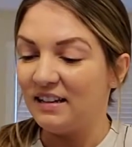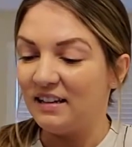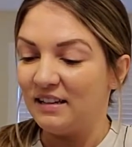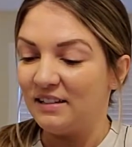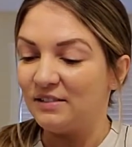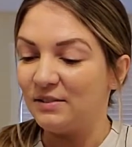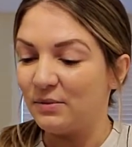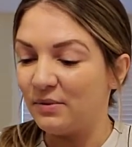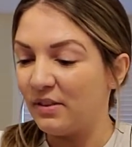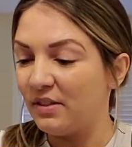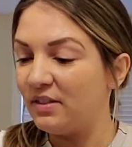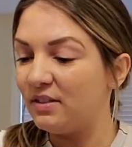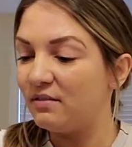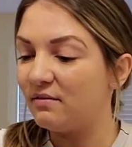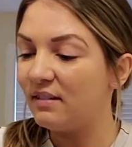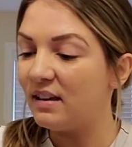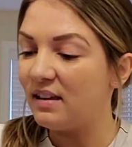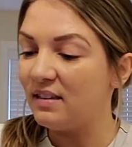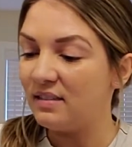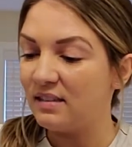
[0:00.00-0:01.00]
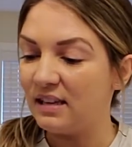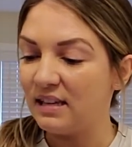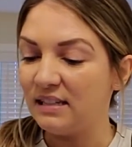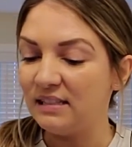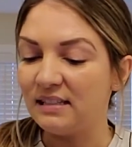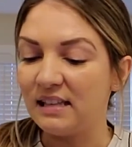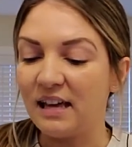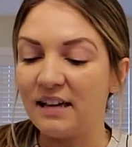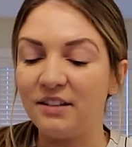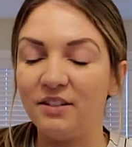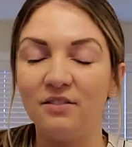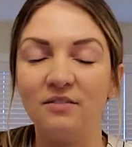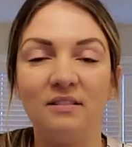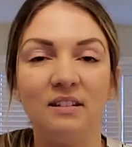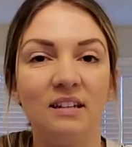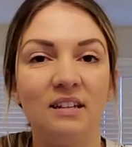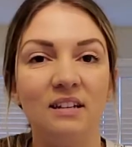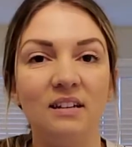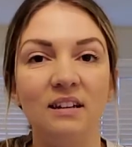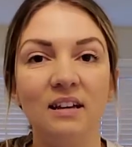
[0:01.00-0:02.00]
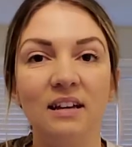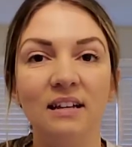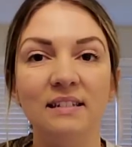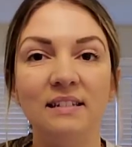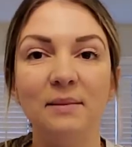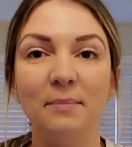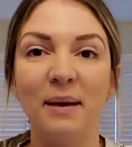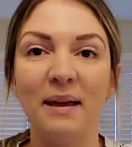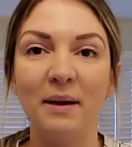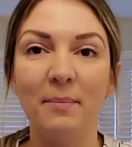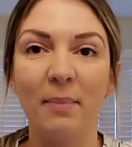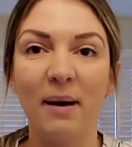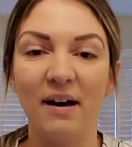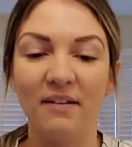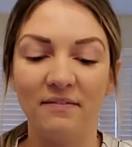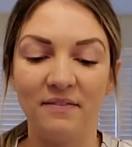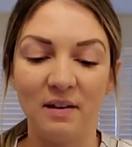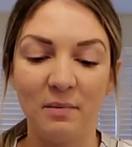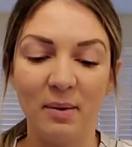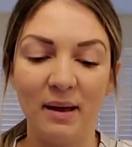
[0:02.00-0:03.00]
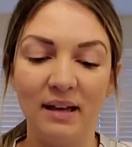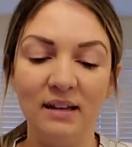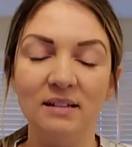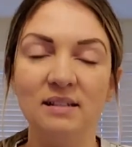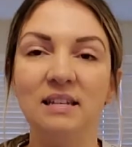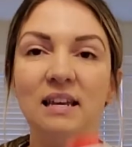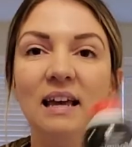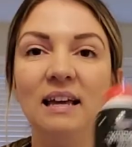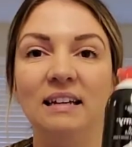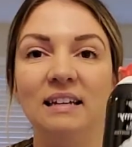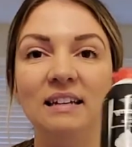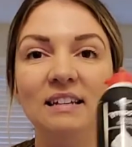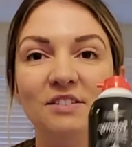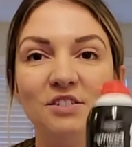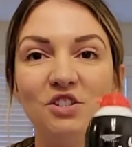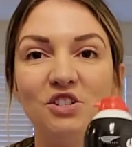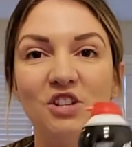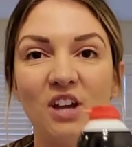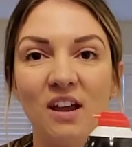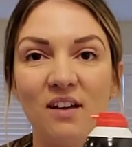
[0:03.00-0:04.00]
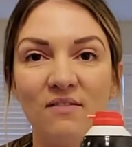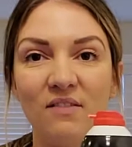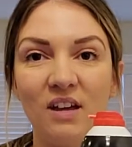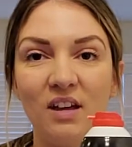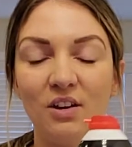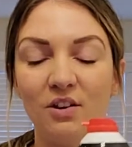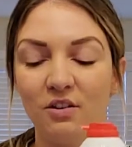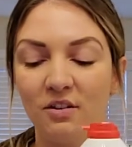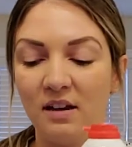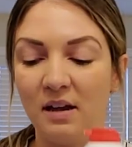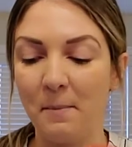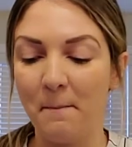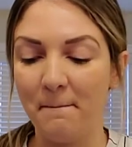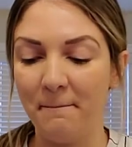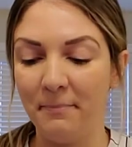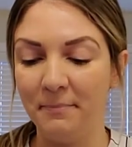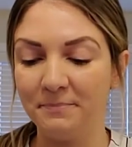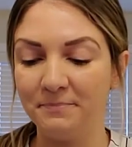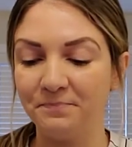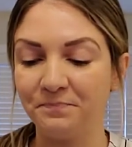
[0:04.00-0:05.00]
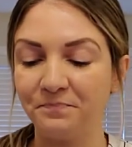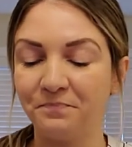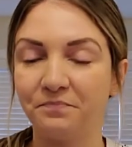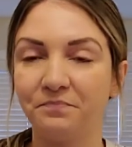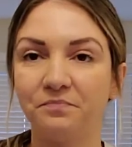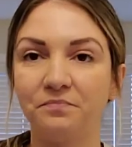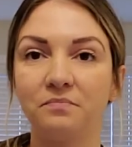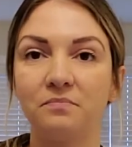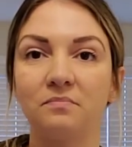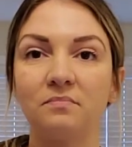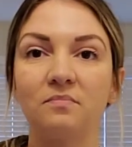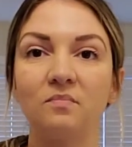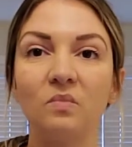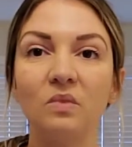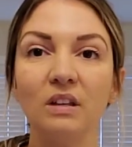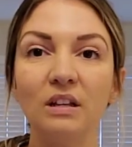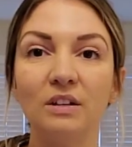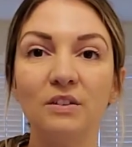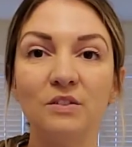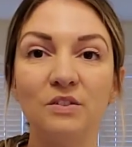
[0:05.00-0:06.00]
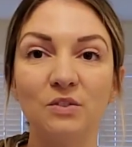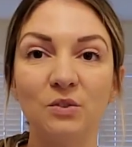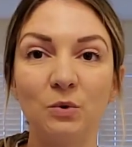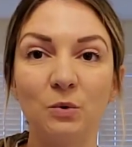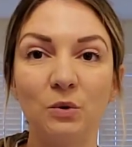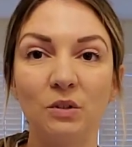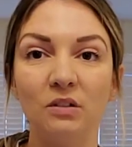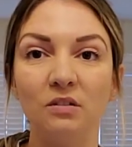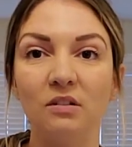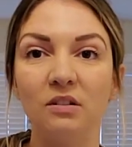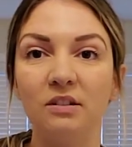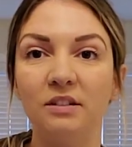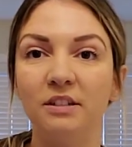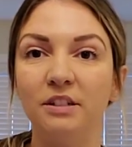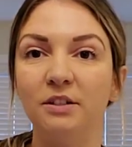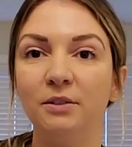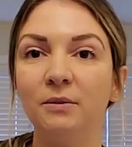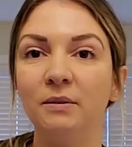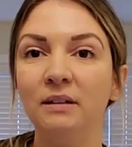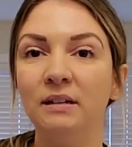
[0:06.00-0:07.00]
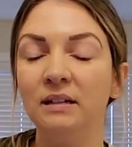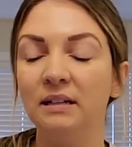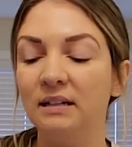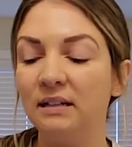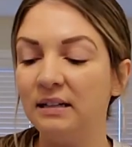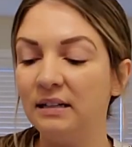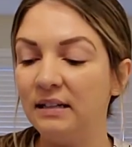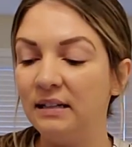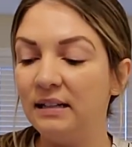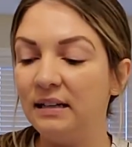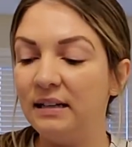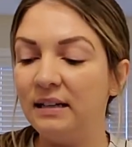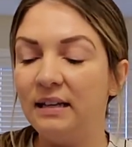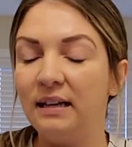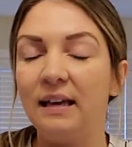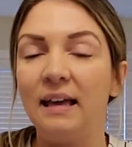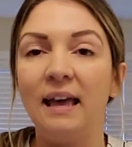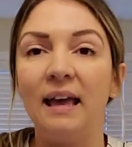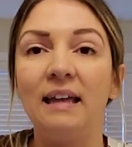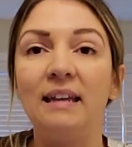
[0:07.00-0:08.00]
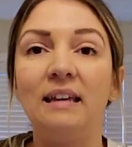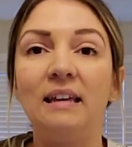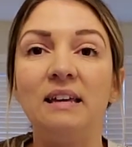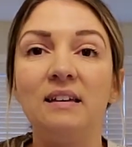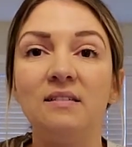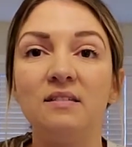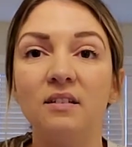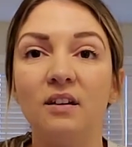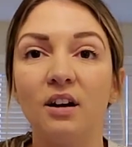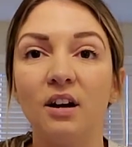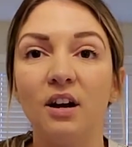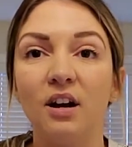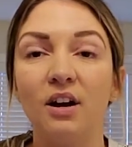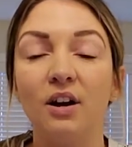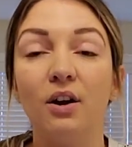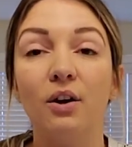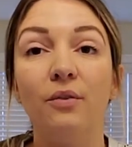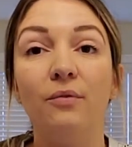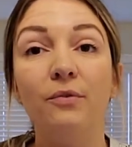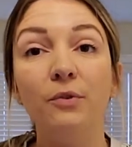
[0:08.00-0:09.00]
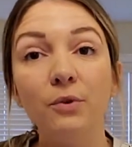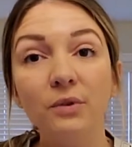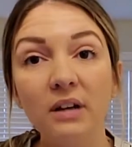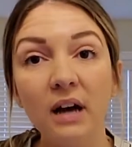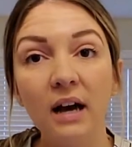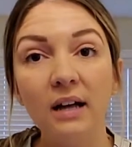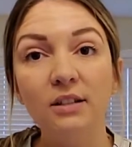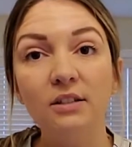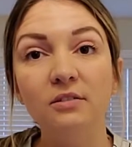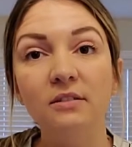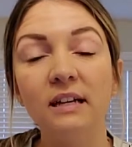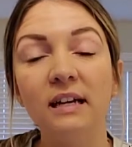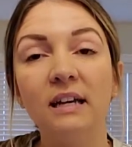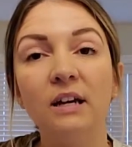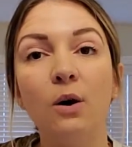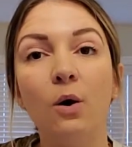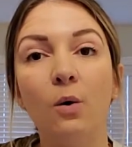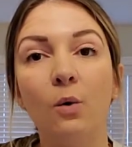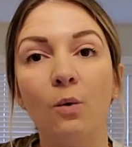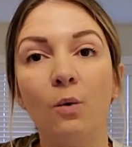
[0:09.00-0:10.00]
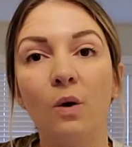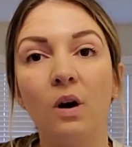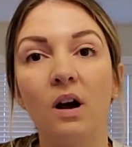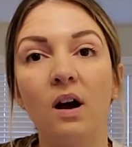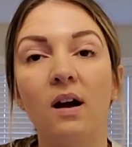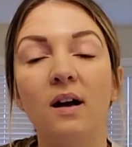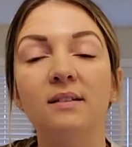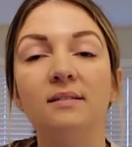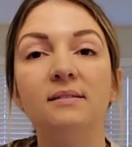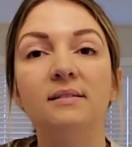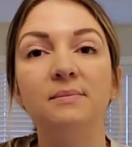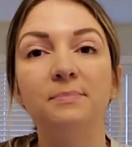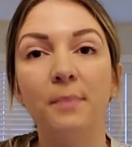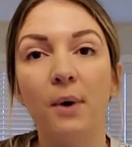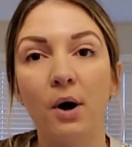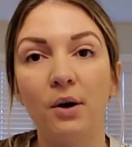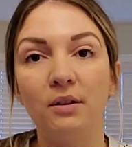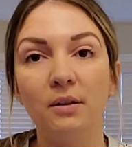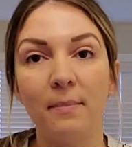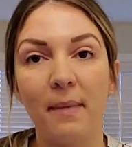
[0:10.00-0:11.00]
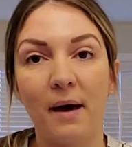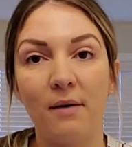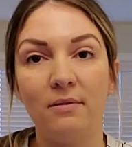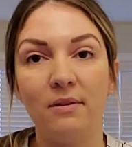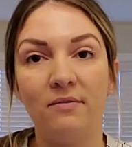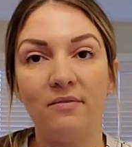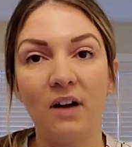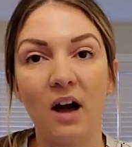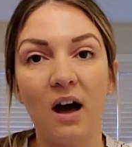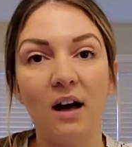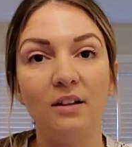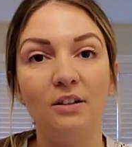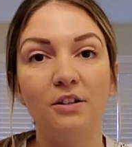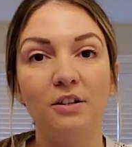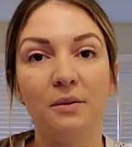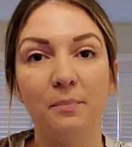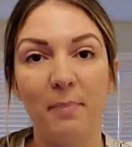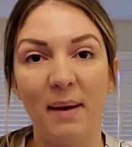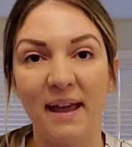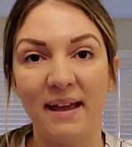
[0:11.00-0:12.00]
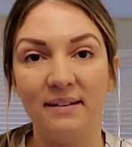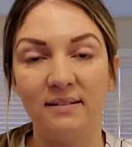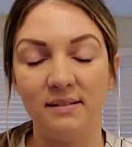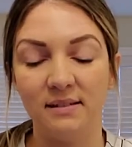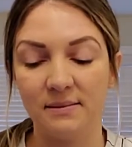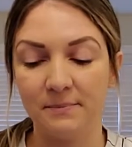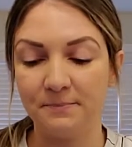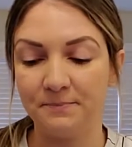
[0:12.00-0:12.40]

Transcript: So the 3 things that you'll need to make puffy paint is shaving cream, school glue, and either food coloring or a small amount of colored paint.